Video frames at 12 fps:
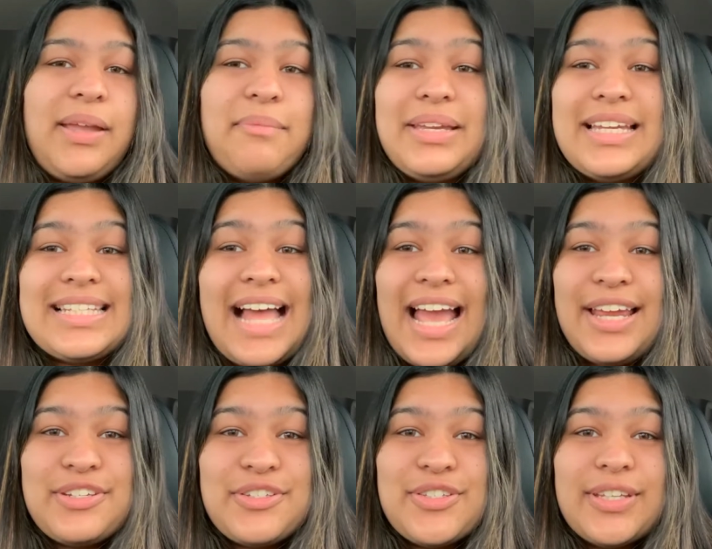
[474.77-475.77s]
because I
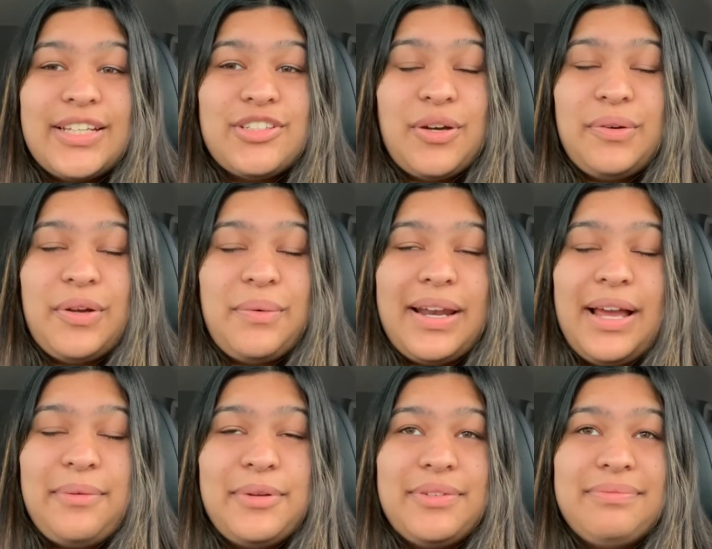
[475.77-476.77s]
just like don't know what I
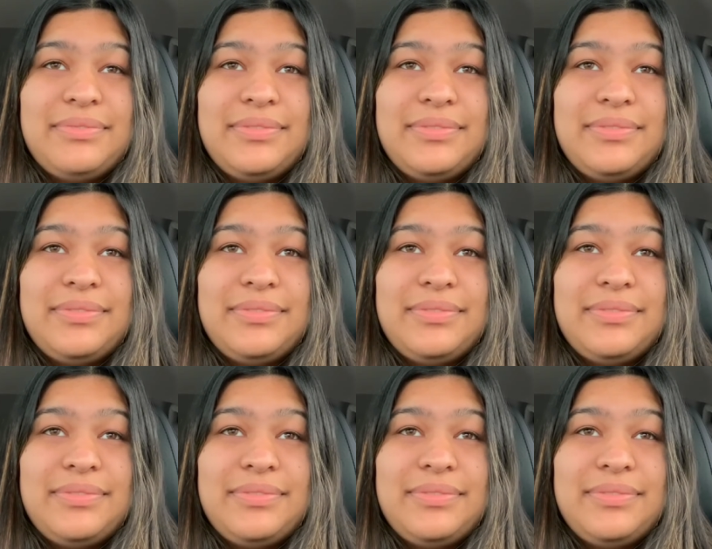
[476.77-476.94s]
would